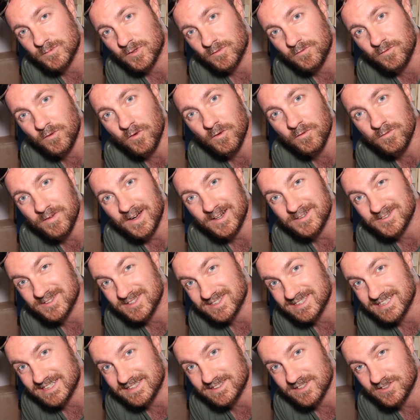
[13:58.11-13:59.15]
to
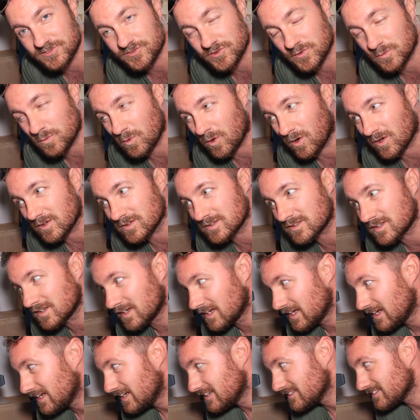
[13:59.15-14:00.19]
4,600 watts.
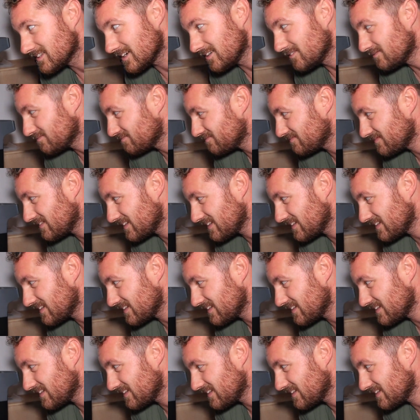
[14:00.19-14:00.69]
So